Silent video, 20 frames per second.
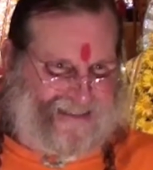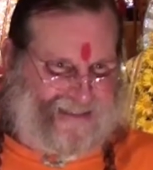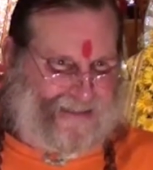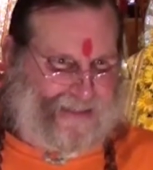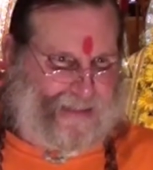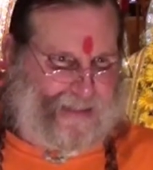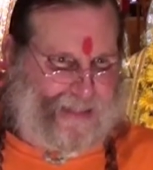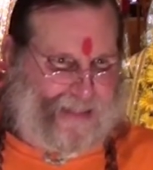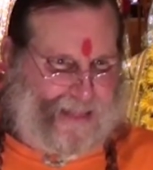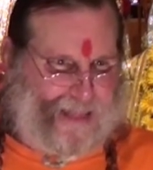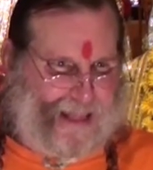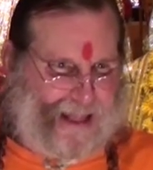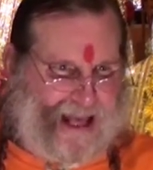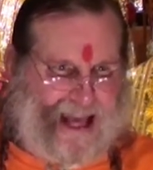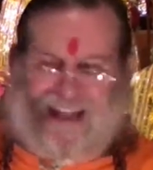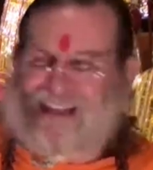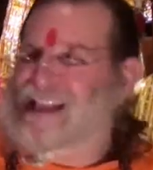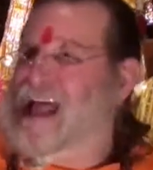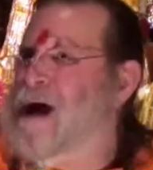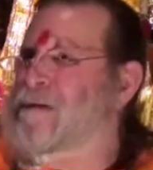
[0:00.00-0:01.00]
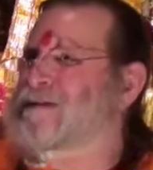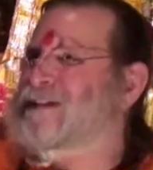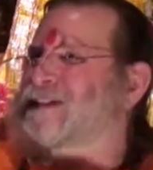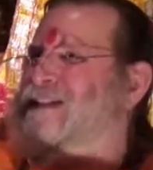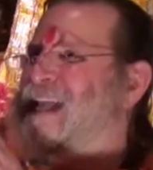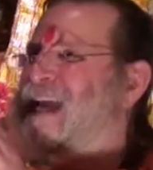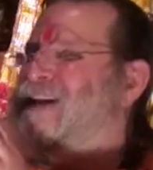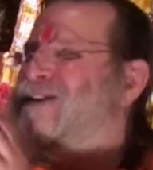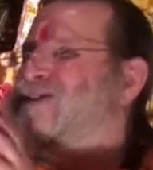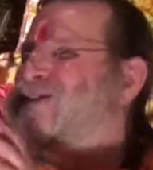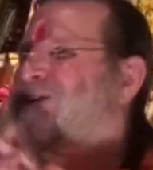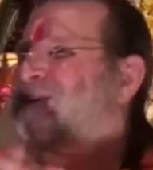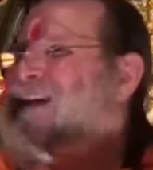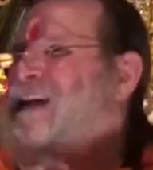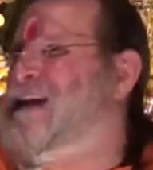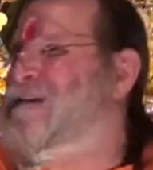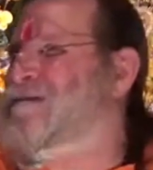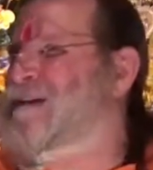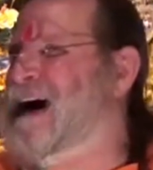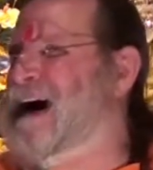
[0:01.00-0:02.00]
from Julia. Namaste,
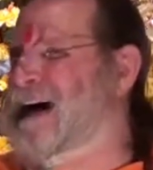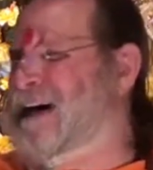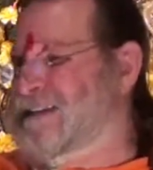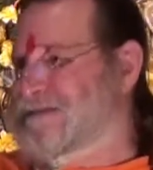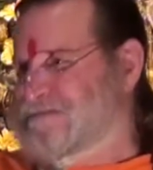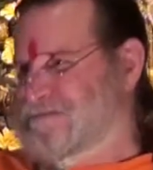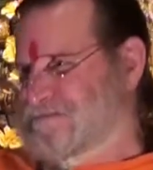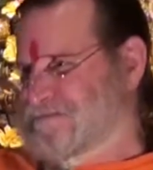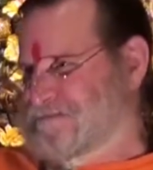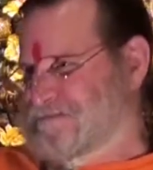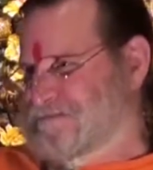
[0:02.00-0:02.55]
Julia Ma.